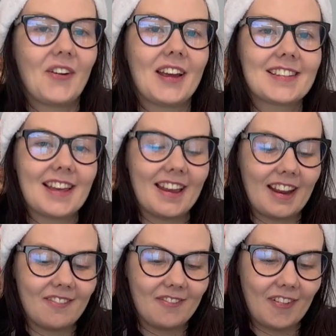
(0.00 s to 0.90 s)

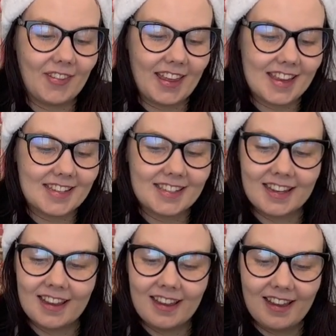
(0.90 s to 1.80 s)
excited for
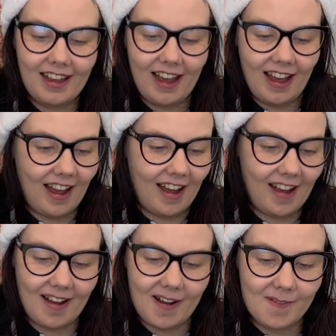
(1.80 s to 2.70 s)
this.
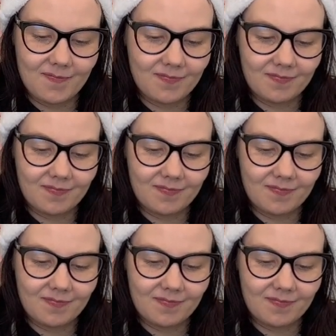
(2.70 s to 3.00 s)
Wow,